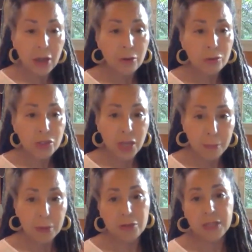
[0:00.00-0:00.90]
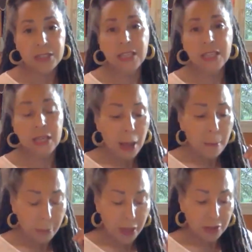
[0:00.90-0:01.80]
no democratic
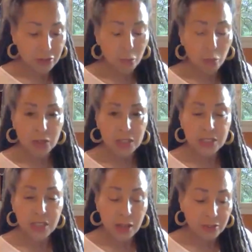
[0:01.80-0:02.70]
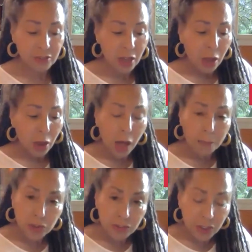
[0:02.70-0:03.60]
base for what it does.
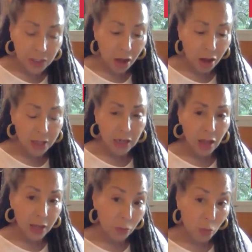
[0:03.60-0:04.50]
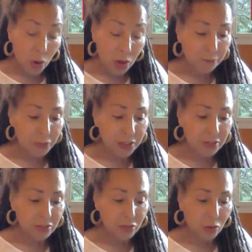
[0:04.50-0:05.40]
I'm just going to highlight one of
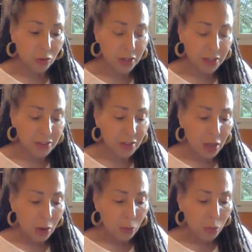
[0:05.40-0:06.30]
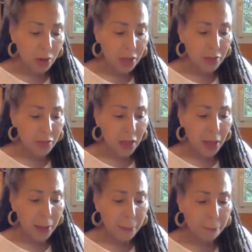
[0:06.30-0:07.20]
these stories with,
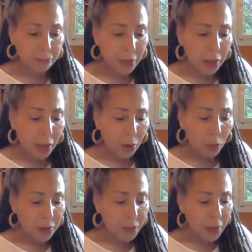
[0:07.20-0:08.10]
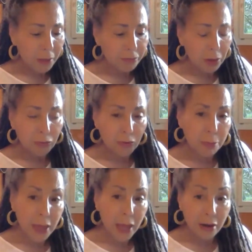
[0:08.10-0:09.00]
um, with um,
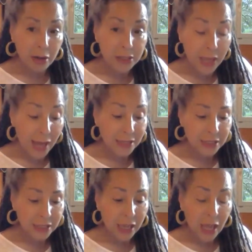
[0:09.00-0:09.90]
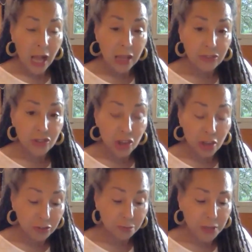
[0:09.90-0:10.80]
Rubiera Addy has
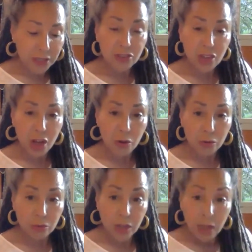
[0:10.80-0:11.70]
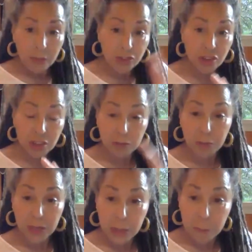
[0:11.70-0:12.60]
just been told that she's
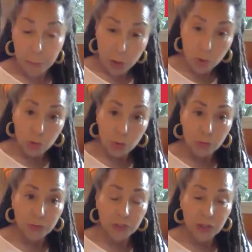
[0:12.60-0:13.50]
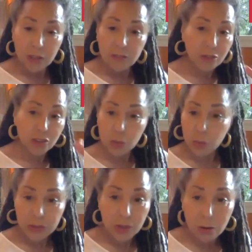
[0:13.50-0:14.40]
being moved, so she
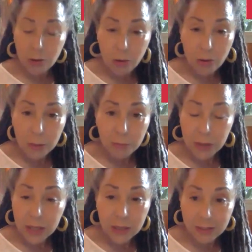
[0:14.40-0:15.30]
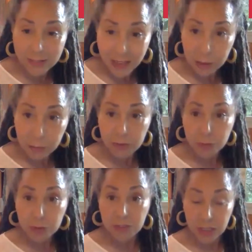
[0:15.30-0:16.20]
will no longer be in a safe
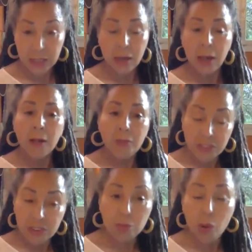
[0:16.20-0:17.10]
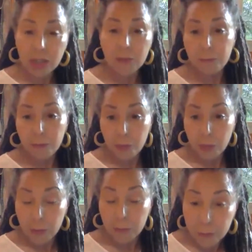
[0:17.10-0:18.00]
seat this is one of
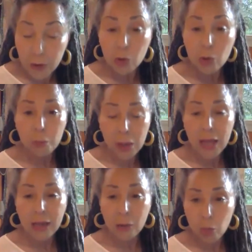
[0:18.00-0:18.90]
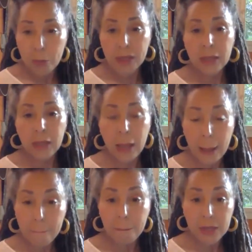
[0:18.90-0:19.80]
the few black women
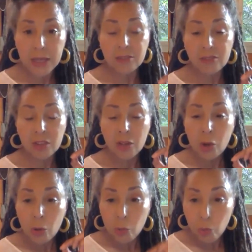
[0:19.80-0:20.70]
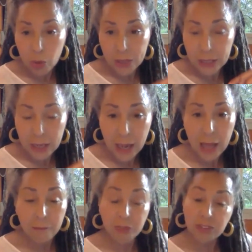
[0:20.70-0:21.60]
MPs we
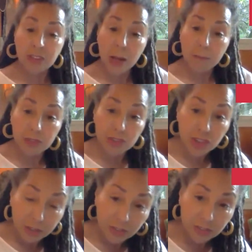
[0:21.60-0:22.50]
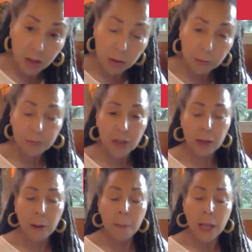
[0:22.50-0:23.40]
have. This comes just
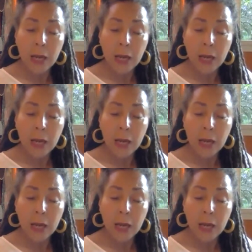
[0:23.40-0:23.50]
after